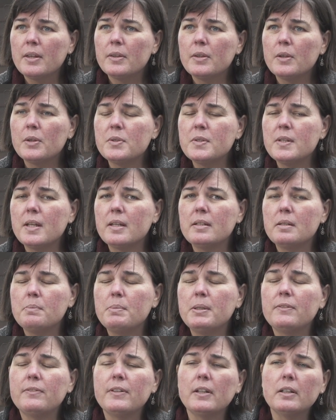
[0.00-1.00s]
Those tend to
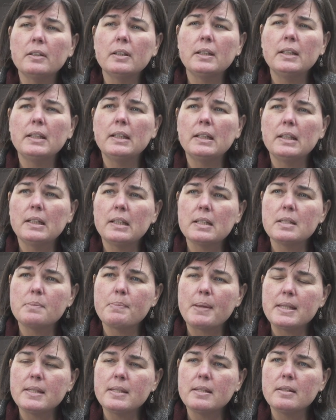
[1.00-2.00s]
be fairly
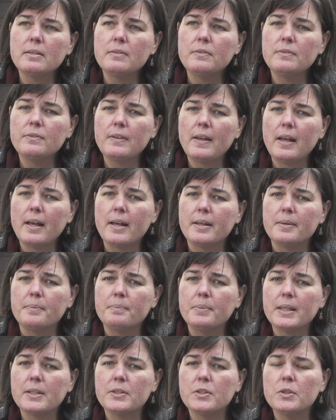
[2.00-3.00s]
inexpensive um,
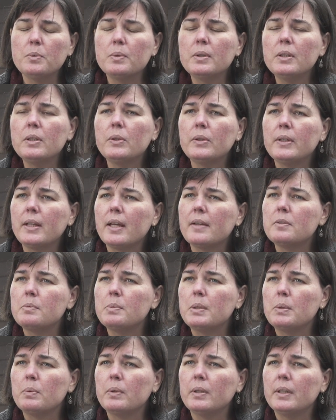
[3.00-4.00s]
because you really only have to
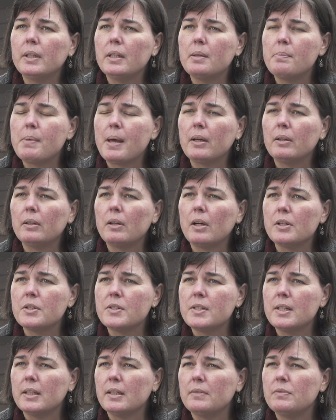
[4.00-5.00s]
be worried about
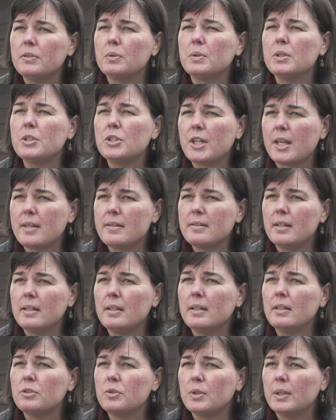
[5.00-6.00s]
arsenic if you ingest it
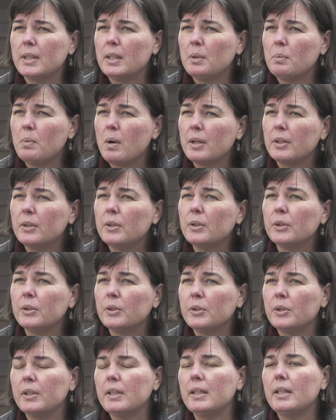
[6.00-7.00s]
in drinking water or
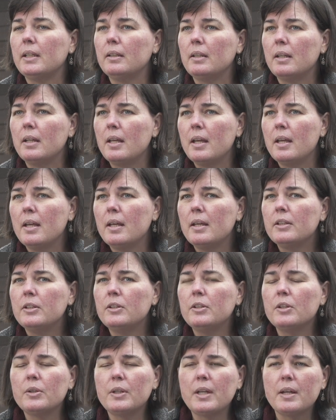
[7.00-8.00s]
cooking.
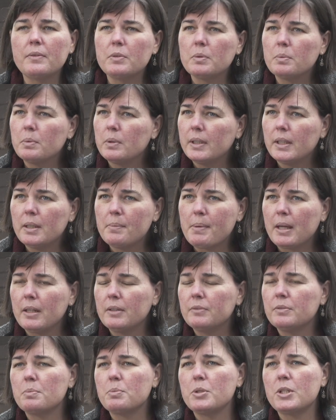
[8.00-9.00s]
You don't have to worry about
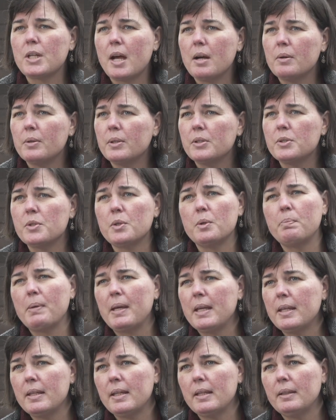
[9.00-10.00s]
it from showers or
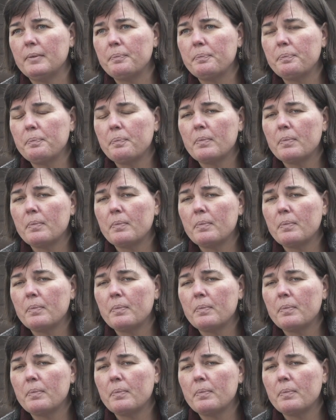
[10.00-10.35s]
bathing.